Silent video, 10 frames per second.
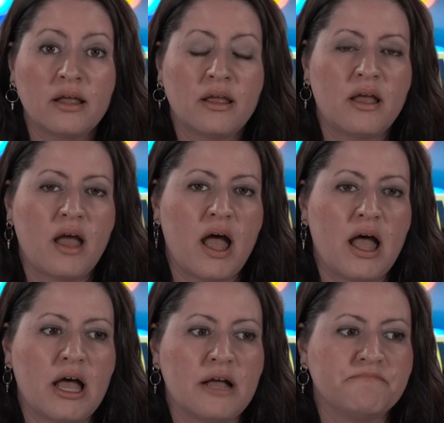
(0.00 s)

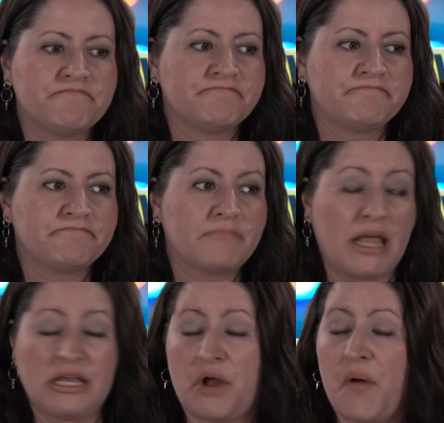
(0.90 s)

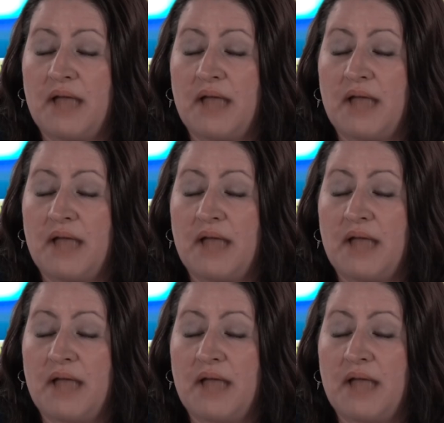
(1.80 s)
You know,